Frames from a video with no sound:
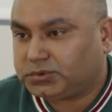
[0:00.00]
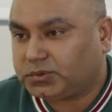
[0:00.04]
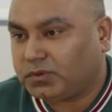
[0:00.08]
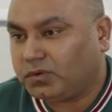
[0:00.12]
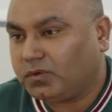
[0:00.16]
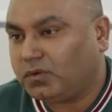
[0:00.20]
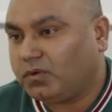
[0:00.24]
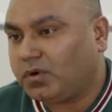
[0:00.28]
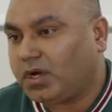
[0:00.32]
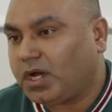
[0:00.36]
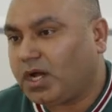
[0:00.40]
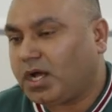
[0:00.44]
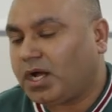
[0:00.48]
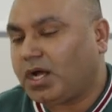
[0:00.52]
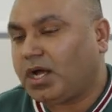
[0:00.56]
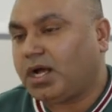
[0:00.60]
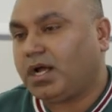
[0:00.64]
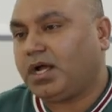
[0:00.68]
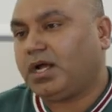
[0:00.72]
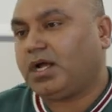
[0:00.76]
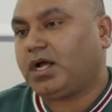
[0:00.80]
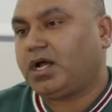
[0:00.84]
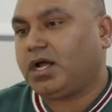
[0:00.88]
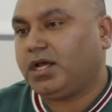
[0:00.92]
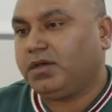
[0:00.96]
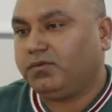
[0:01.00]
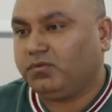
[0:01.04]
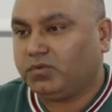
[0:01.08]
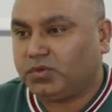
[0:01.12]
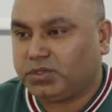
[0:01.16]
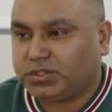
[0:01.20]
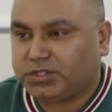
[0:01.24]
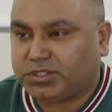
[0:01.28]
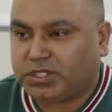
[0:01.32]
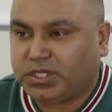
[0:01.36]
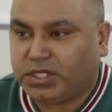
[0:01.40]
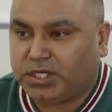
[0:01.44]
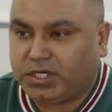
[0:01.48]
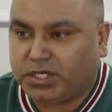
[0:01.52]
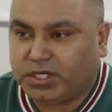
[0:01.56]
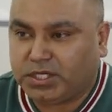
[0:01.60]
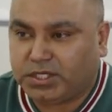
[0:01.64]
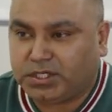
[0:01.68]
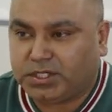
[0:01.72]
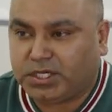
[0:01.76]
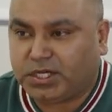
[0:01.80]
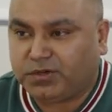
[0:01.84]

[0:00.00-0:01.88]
So I would say here,